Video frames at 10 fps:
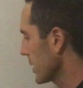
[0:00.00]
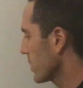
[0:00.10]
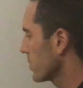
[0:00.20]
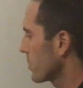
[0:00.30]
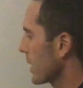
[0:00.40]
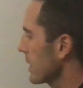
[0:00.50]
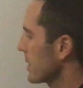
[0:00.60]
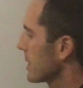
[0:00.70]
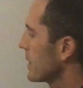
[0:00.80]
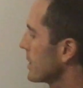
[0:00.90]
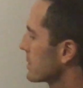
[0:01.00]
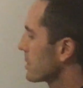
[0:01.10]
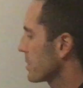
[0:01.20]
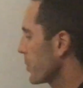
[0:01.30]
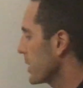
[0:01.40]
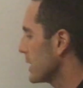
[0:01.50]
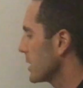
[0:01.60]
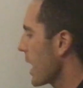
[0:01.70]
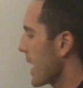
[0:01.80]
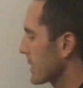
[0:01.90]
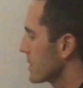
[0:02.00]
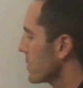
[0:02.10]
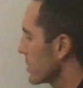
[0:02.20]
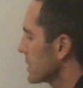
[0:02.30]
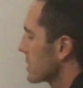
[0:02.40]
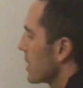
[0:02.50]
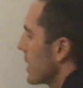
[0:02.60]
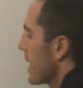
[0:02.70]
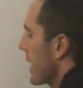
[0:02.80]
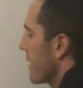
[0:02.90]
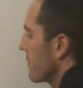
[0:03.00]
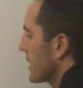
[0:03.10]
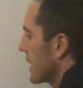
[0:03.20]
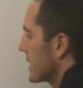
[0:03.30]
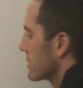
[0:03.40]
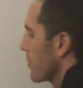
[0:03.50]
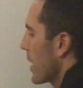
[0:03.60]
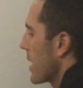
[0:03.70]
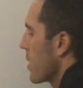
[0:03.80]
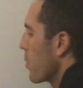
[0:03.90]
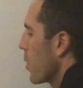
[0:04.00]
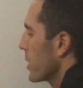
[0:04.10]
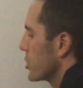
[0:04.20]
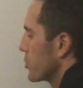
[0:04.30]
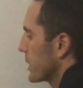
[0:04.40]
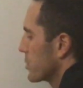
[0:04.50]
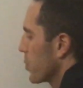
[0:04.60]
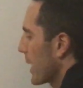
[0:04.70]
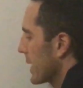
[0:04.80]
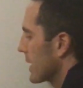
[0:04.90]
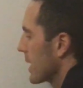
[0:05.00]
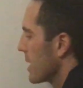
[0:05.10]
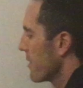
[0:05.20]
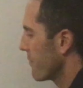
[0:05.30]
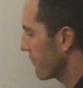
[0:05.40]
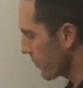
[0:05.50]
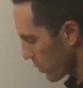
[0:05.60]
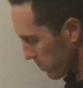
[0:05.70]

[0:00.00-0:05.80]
good one. So it's pretty light, not as heavy as my watch, which weighed 4